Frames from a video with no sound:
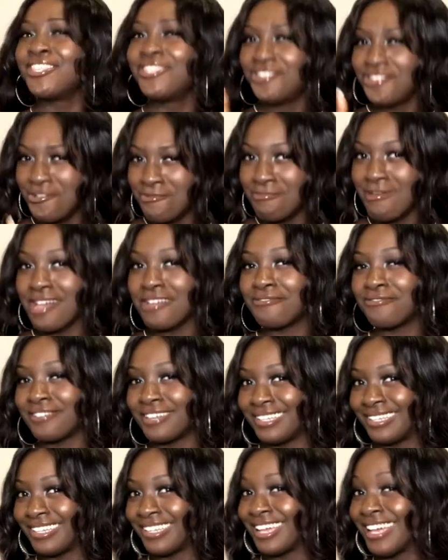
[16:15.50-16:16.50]
You, my
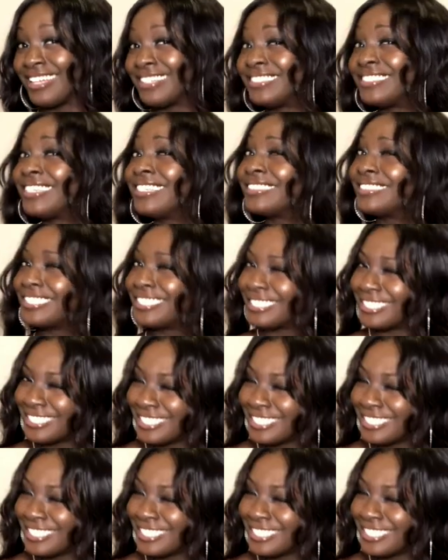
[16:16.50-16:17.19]
friend, took the